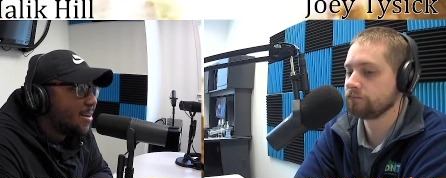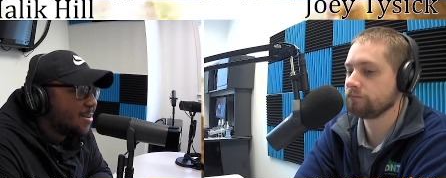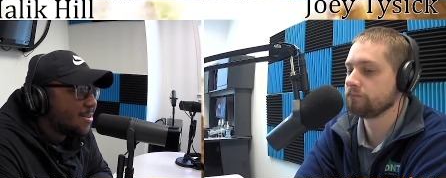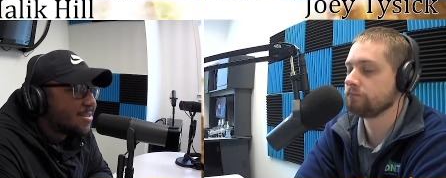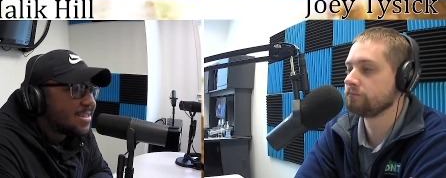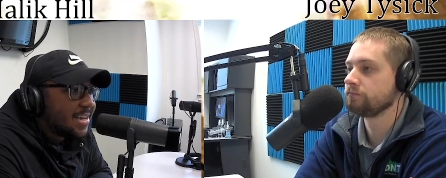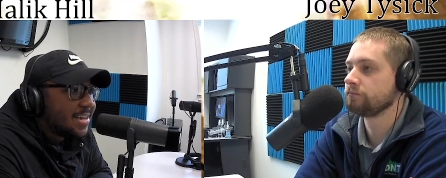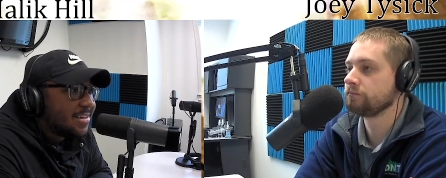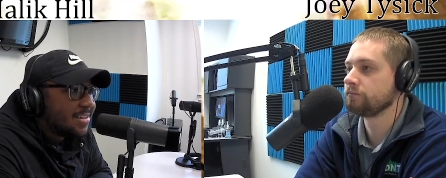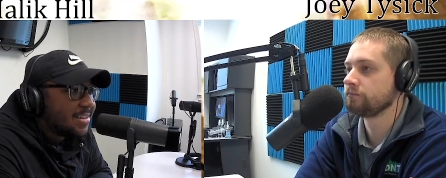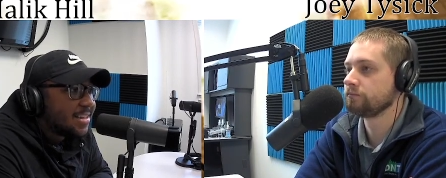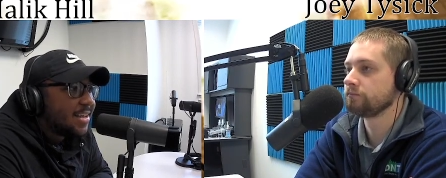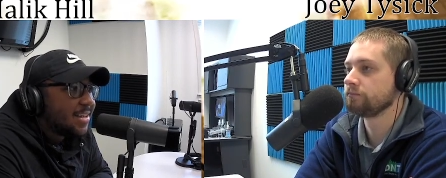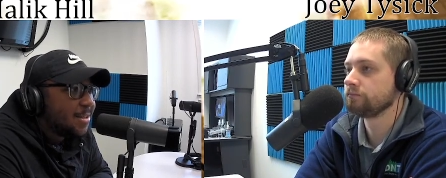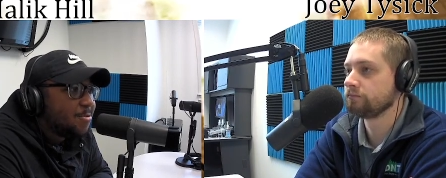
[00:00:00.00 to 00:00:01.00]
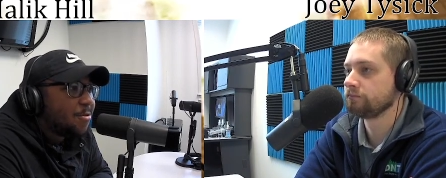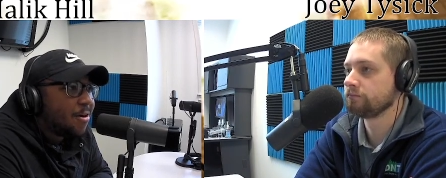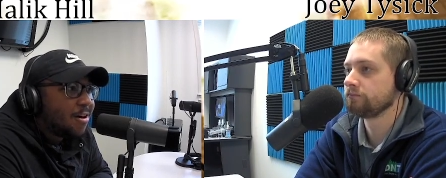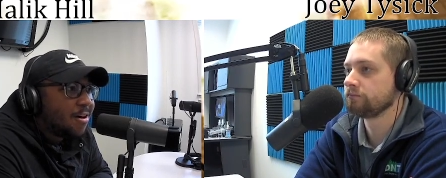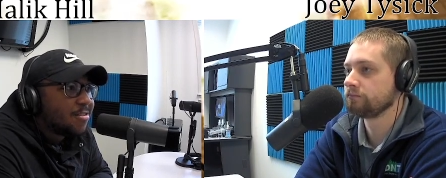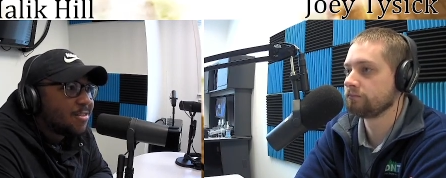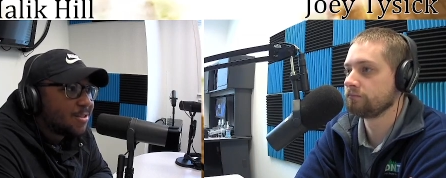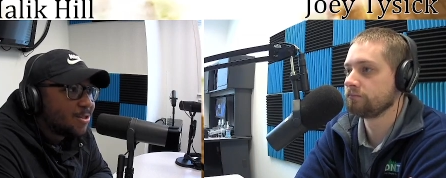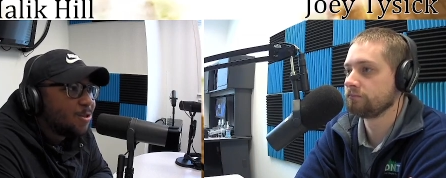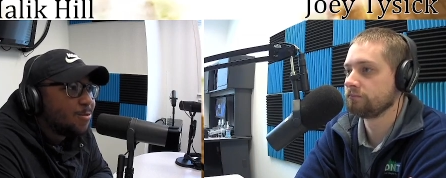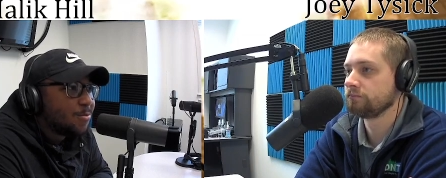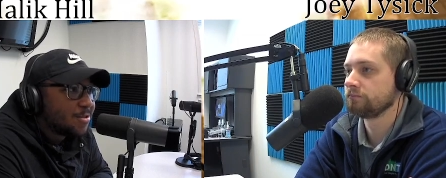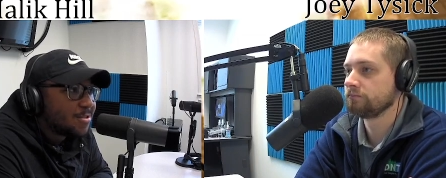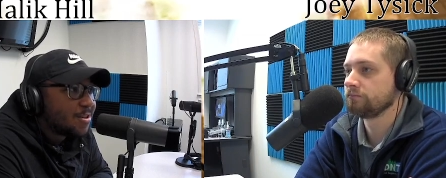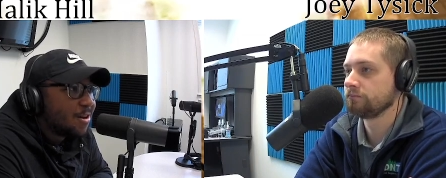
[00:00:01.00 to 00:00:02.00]
Speaker 1: understanding that you are
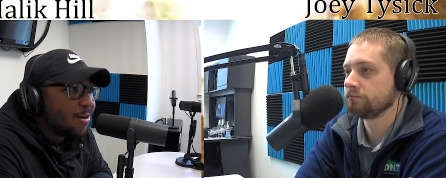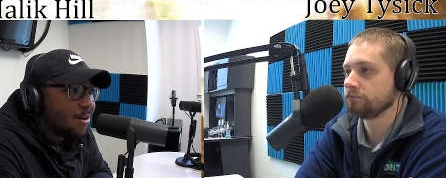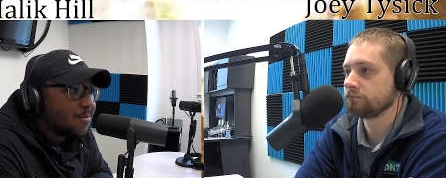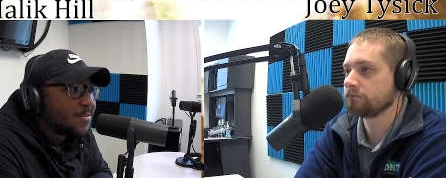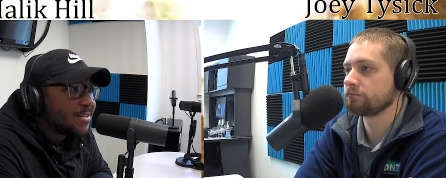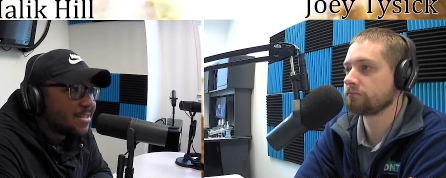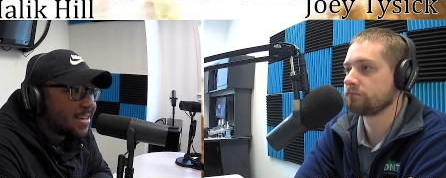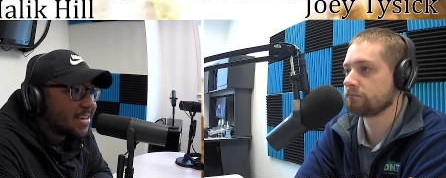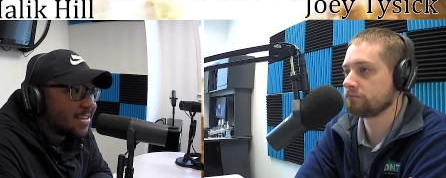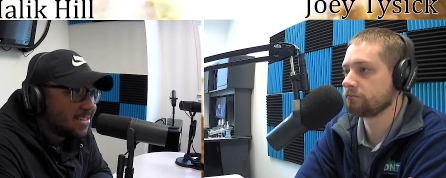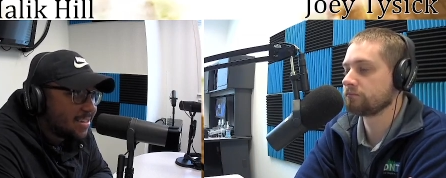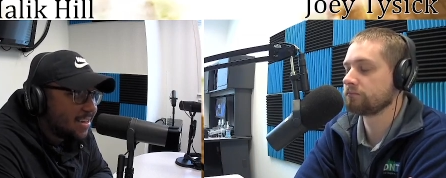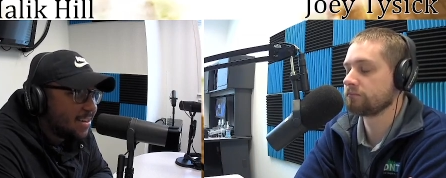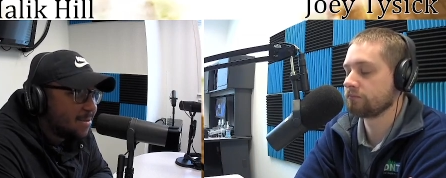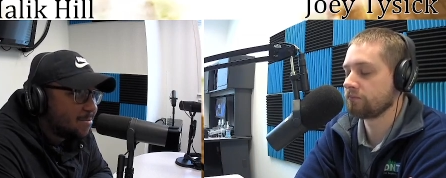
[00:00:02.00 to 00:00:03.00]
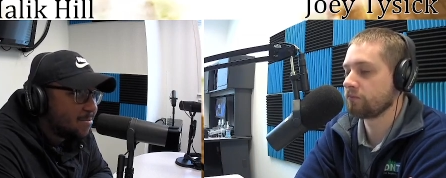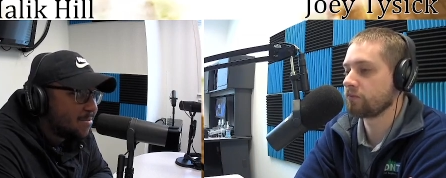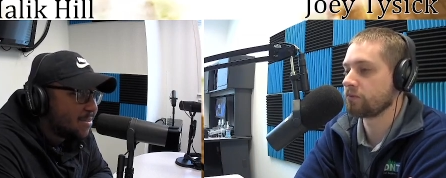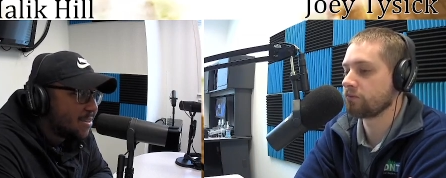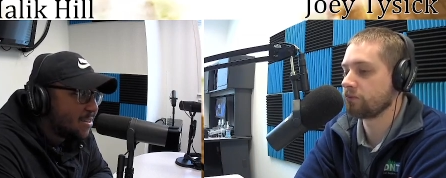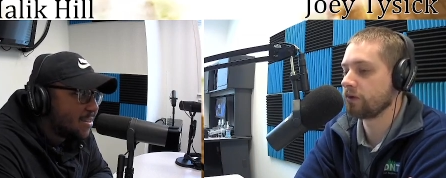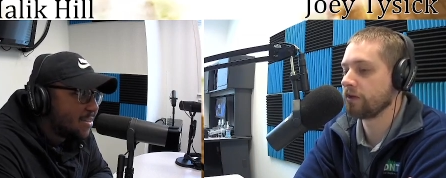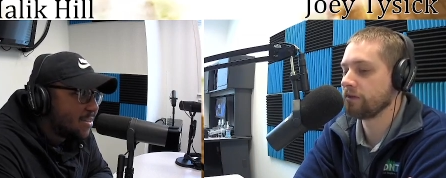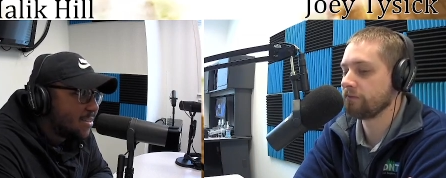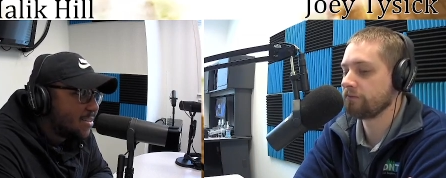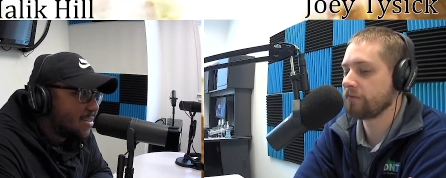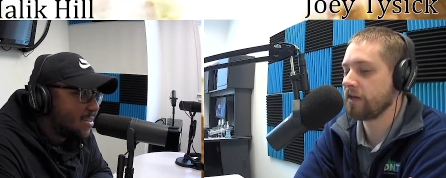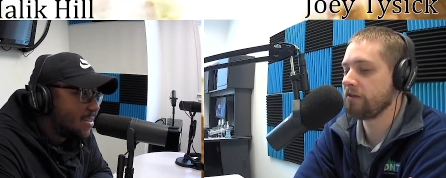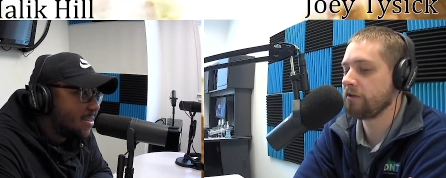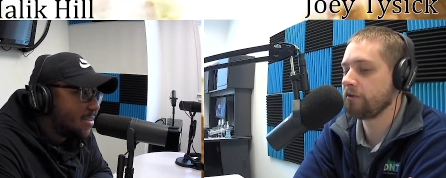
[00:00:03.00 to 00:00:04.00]
the superstar of the second team.
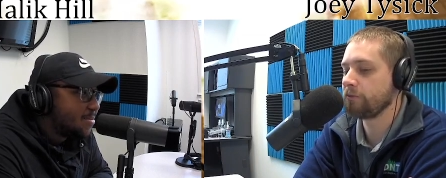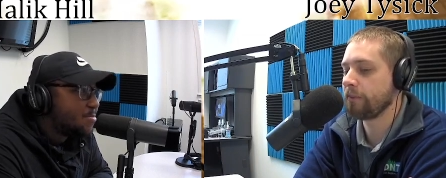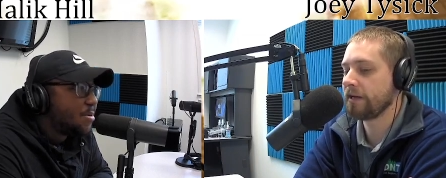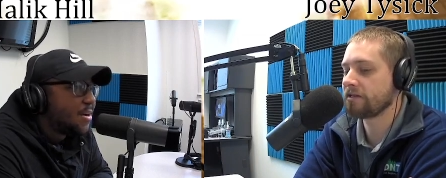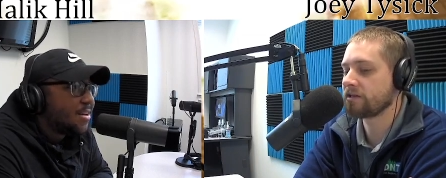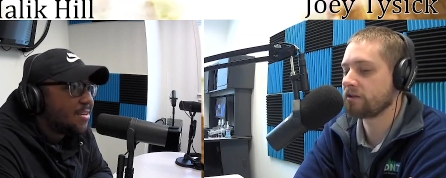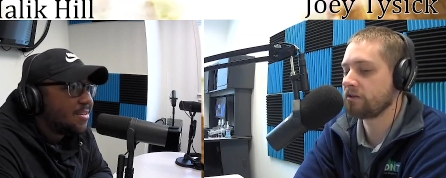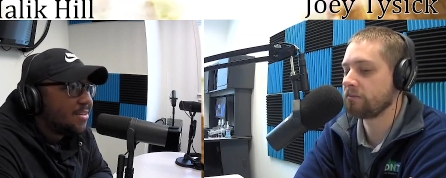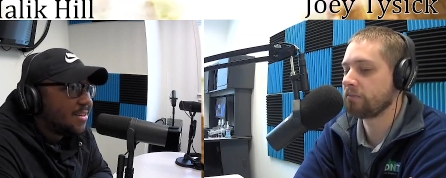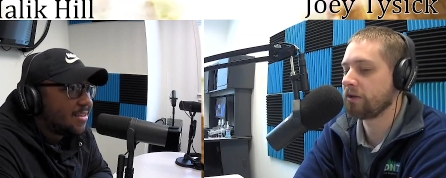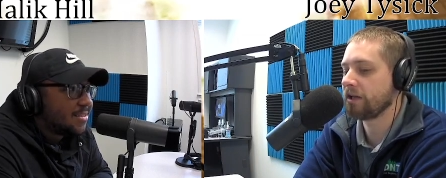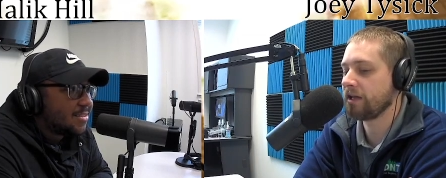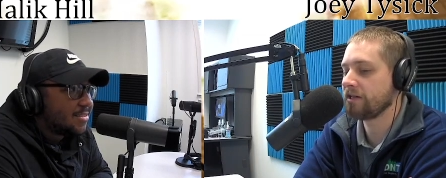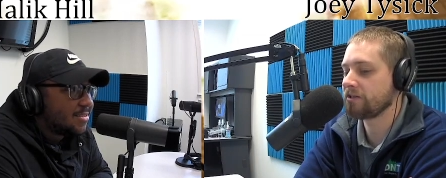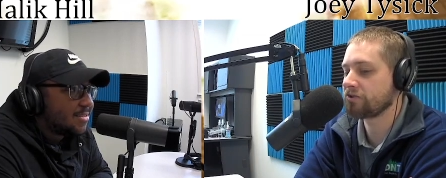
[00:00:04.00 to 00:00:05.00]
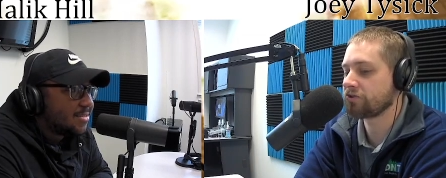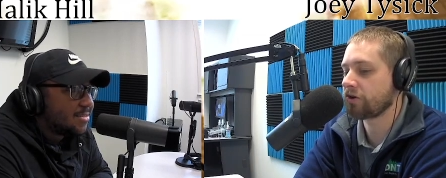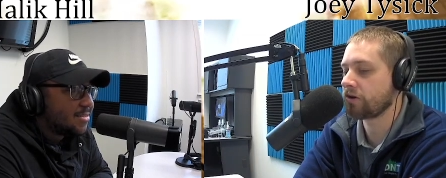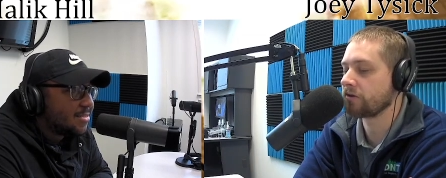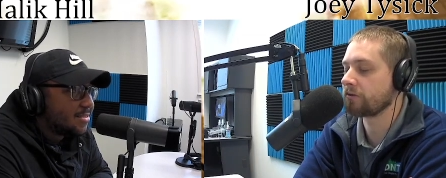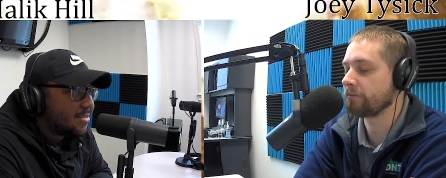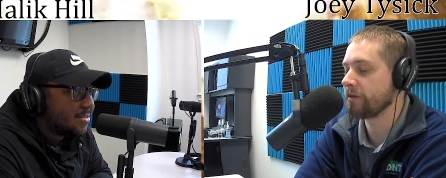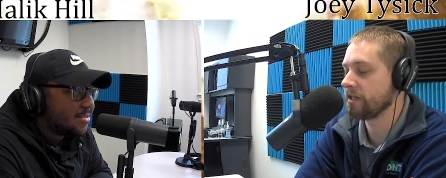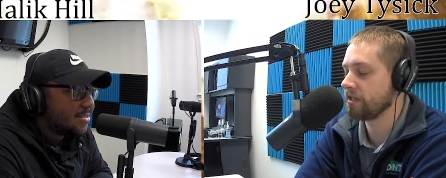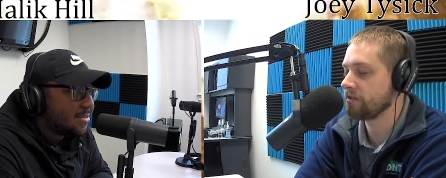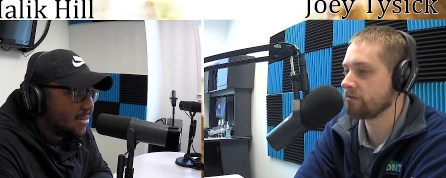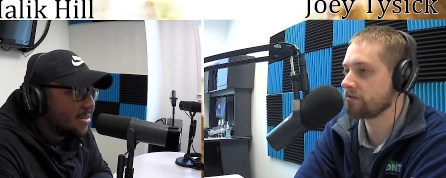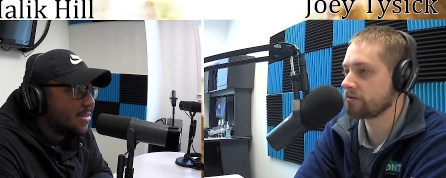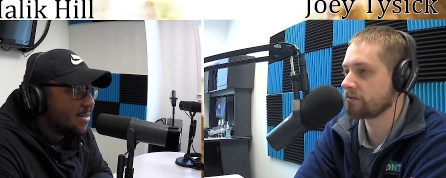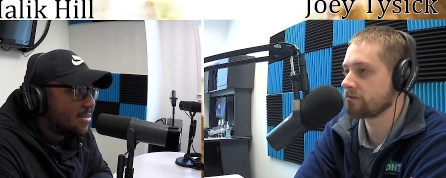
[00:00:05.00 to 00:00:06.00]
Right and that you basically but, yeah.
Speaker 2: play starter
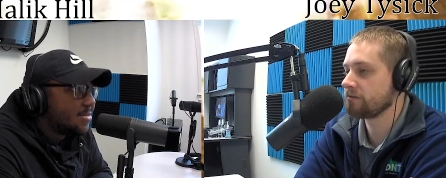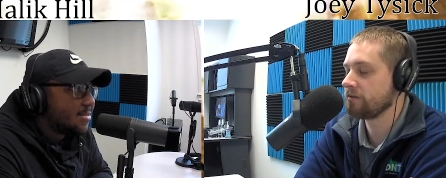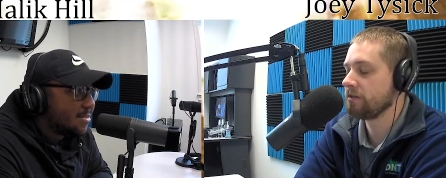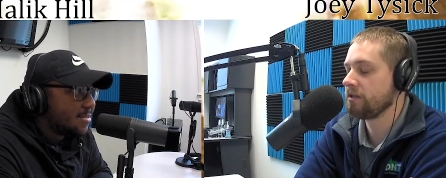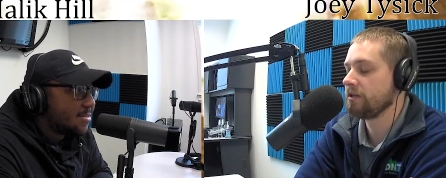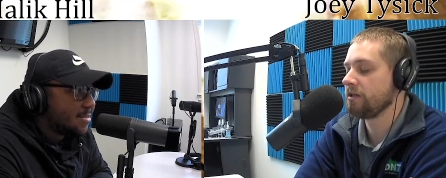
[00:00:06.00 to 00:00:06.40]
minutes.